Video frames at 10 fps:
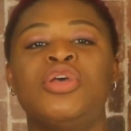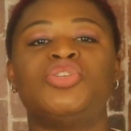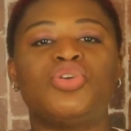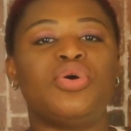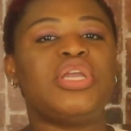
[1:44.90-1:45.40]

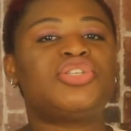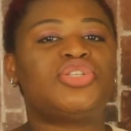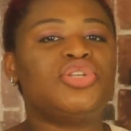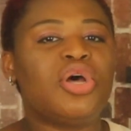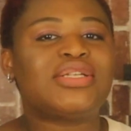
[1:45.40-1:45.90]
So
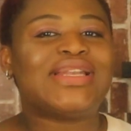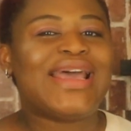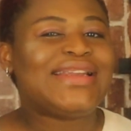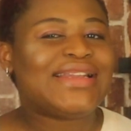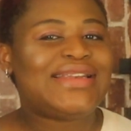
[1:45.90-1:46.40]
it's not
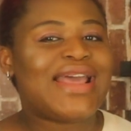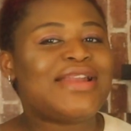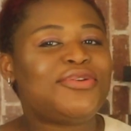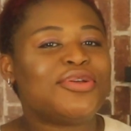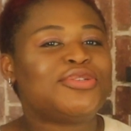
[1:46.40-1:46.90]
like the
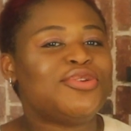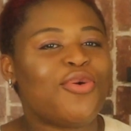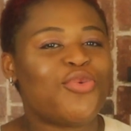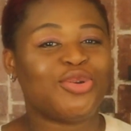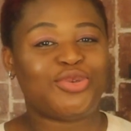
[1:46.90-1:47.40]
dead does
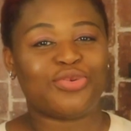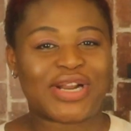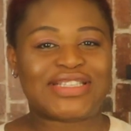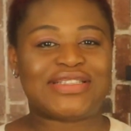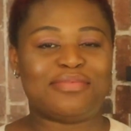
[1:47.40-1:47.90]
not want to
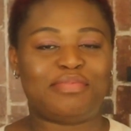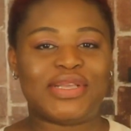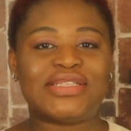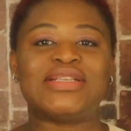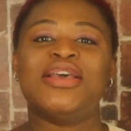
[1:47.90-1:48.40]
rest in
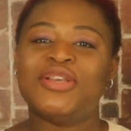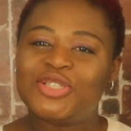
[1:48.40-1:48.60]
peace.